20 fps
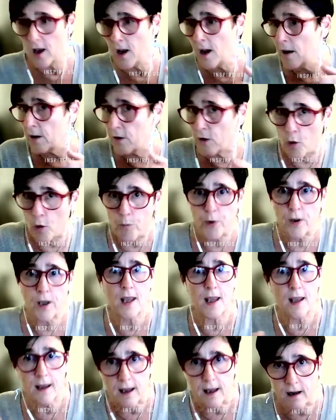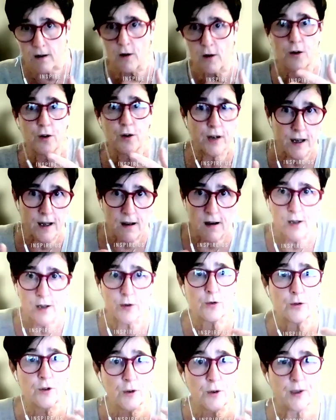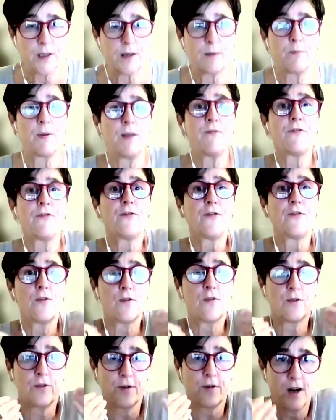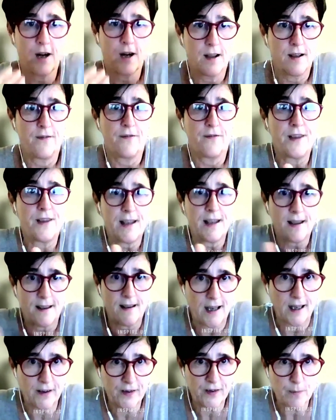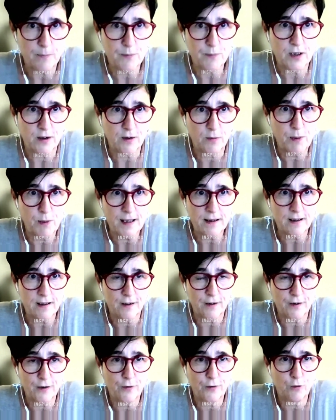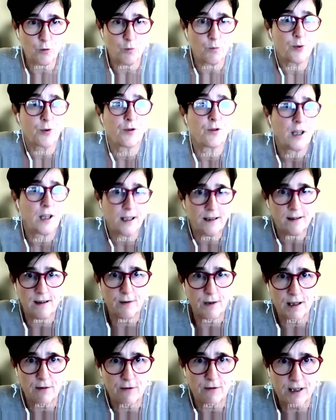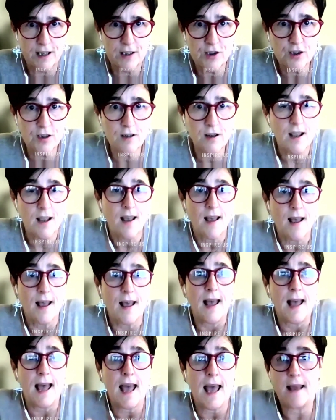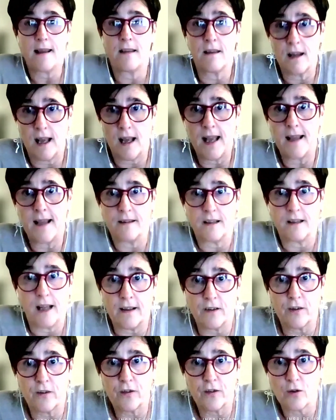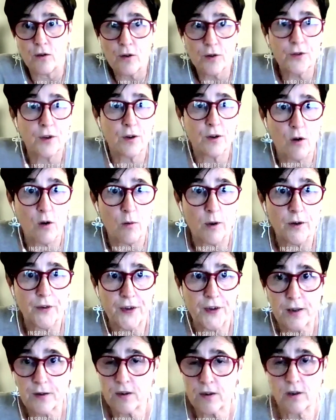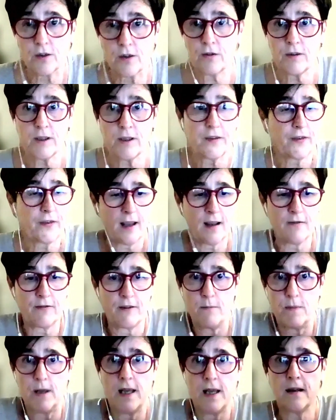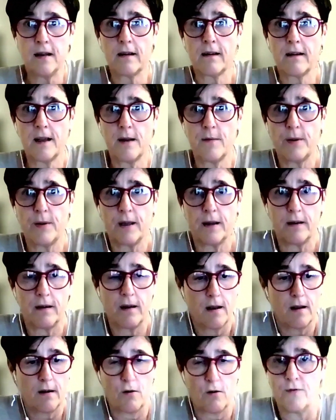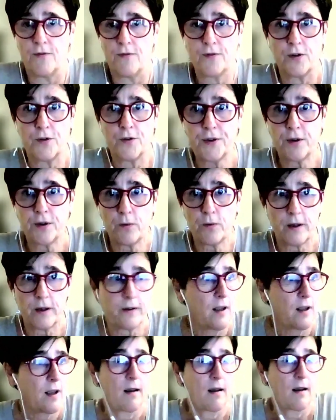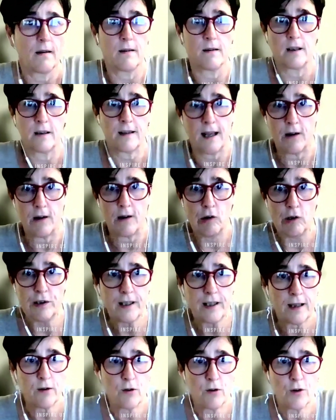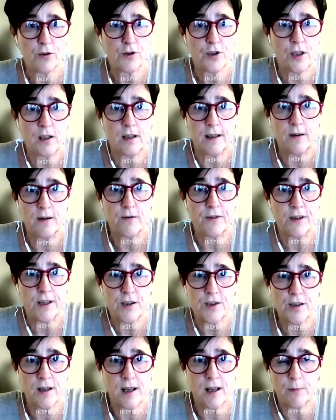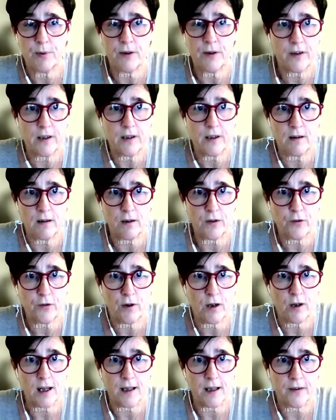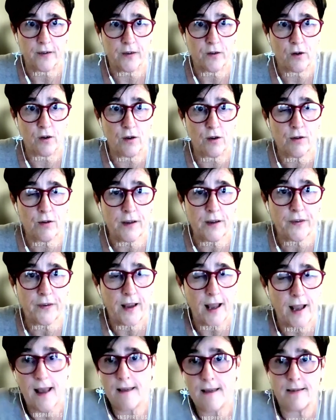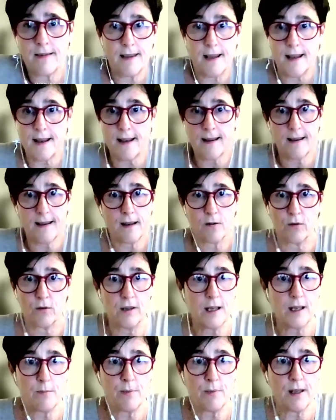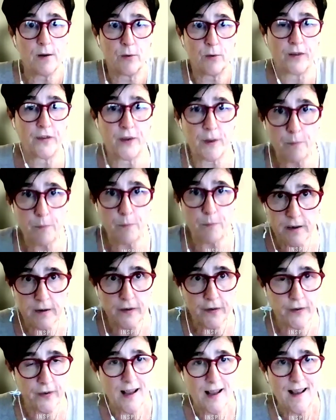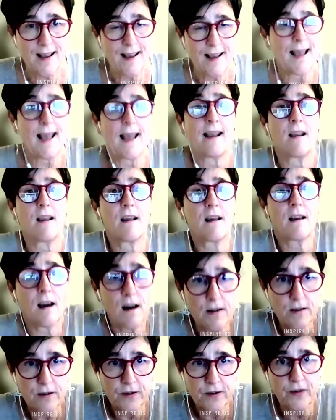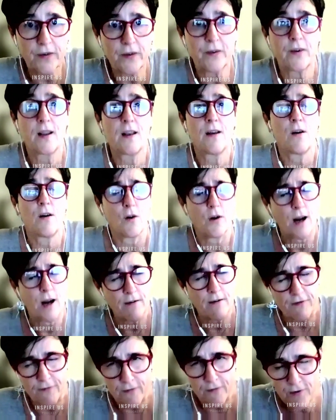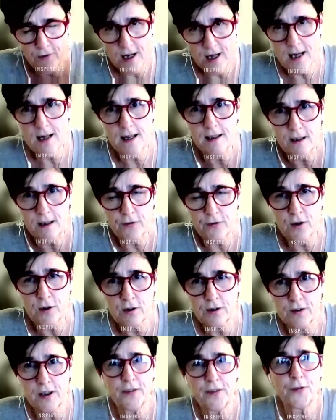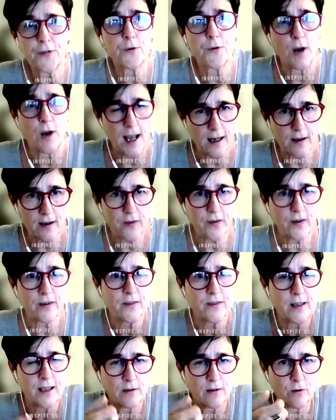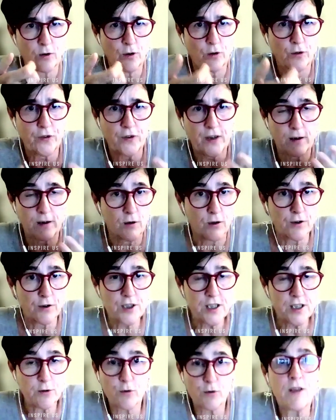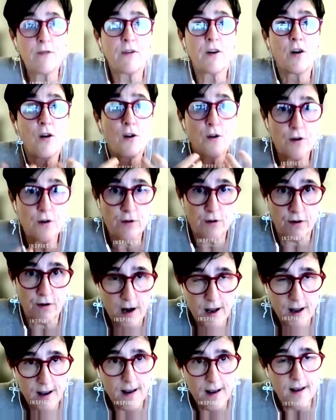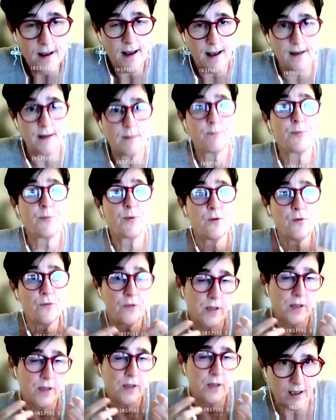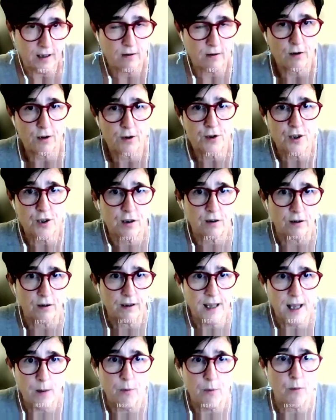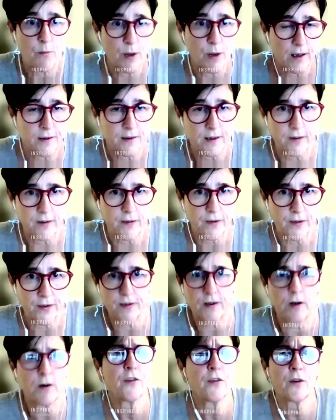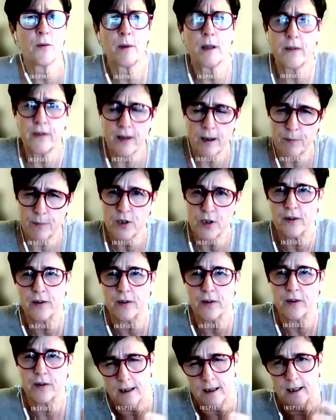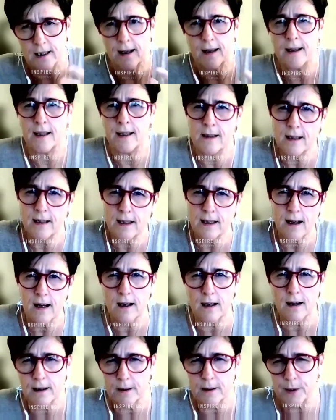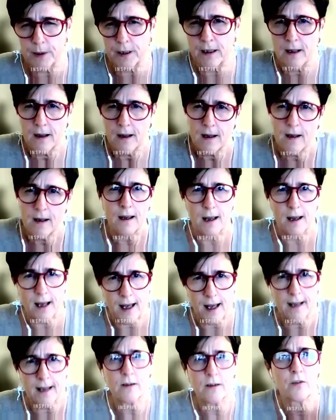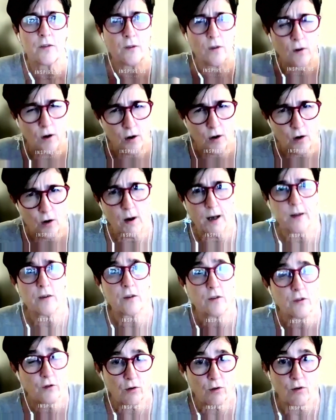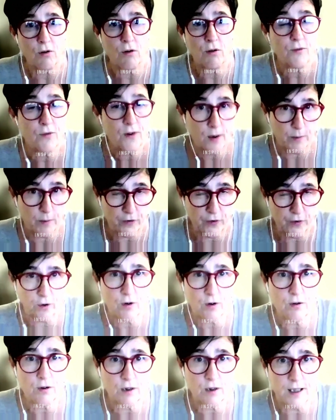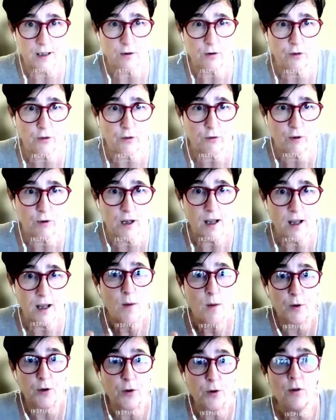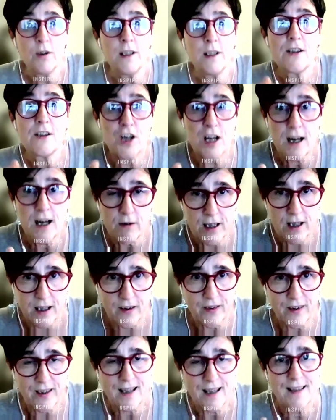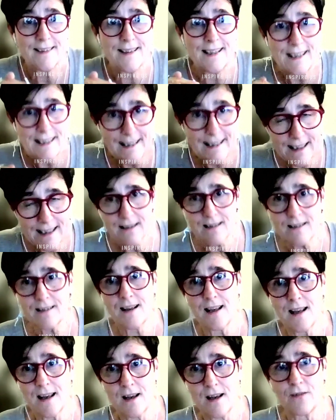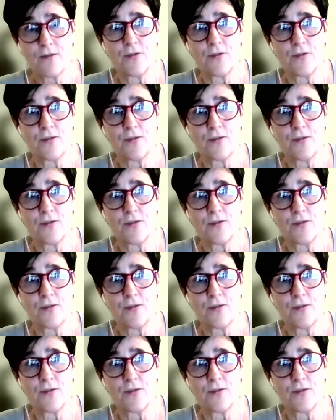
copying and learning how to do it before they accepted patents to protect their innovation. And so the global south countries have immediately been confronted with that all technological innovation happens in industrialized countries, and they can only be recipients and can't or have really difficulties to access those technology to even learn and improve their technological capabilities. There are some exceptions. I think India, had quite a strong pharmaceutical industry, but only generics. They didn't have